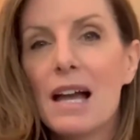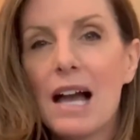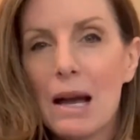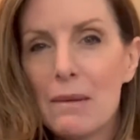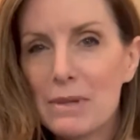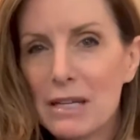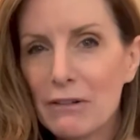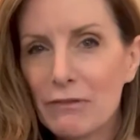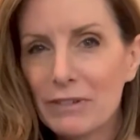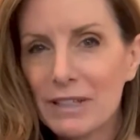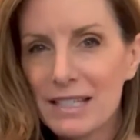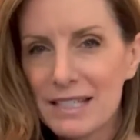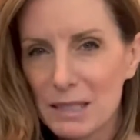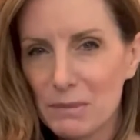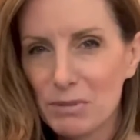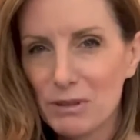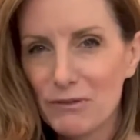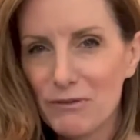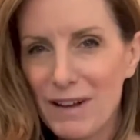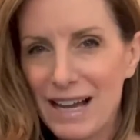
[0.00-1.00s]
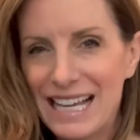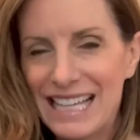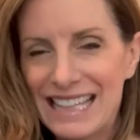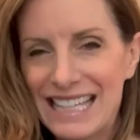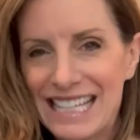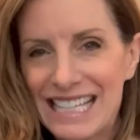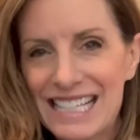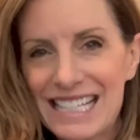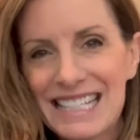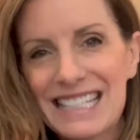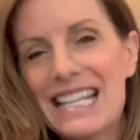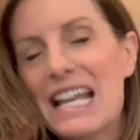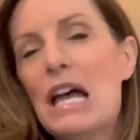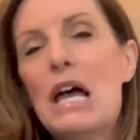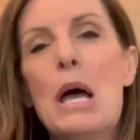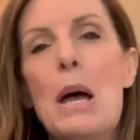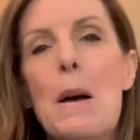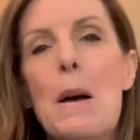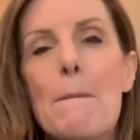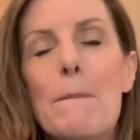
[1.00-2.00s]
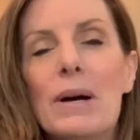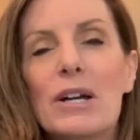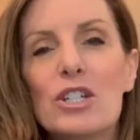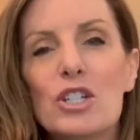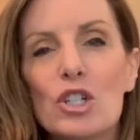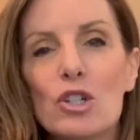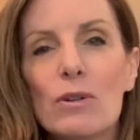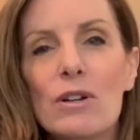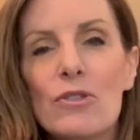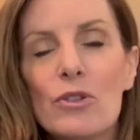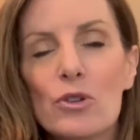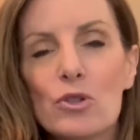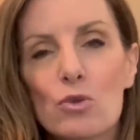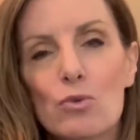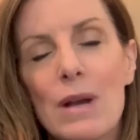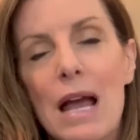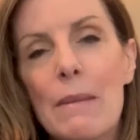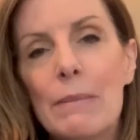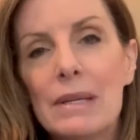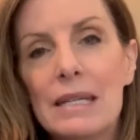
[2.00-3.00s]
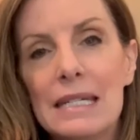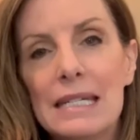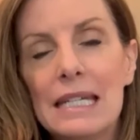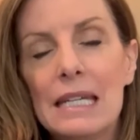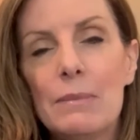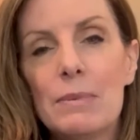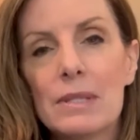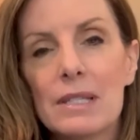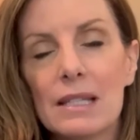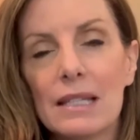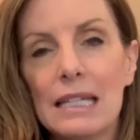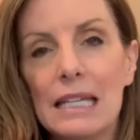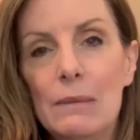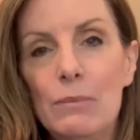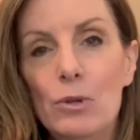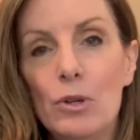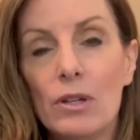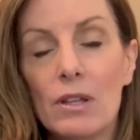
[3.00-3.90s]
I'm definitely simplifying this, but during those REM and deep sleep,